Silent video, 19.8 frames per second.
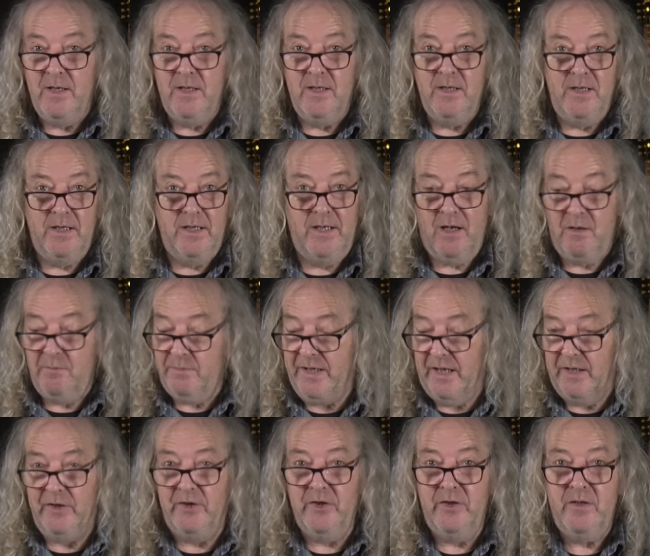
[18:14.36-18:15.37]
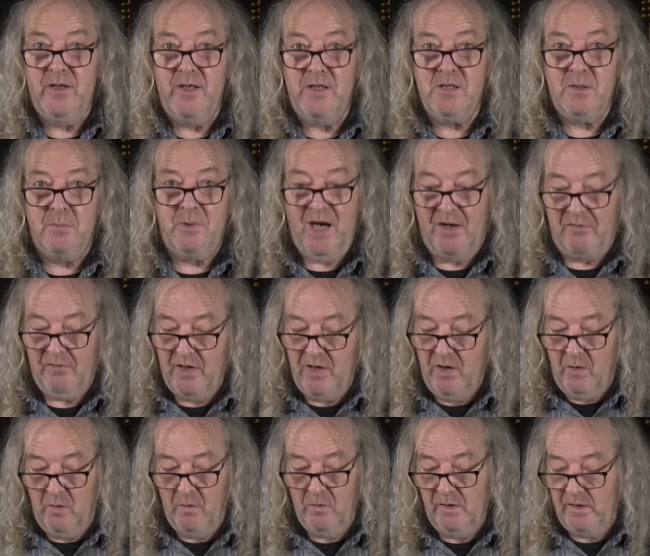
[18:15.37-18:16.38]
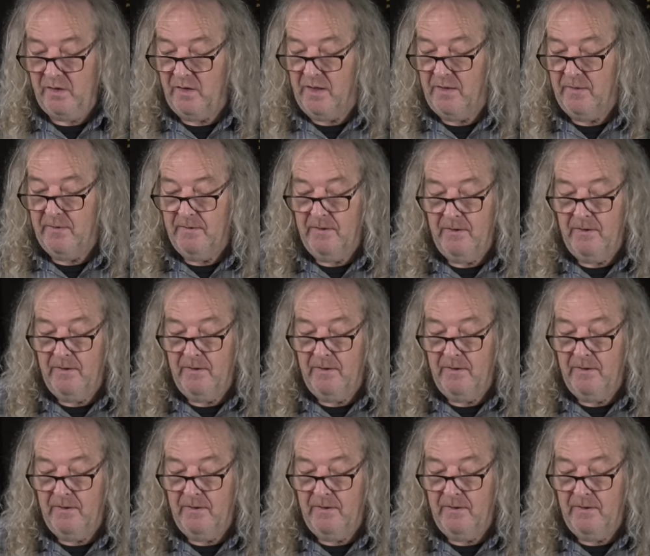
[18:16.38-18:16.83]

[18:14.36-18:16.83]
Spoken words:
There you go, I'm getting good at this, I'm covering it all, aren't I?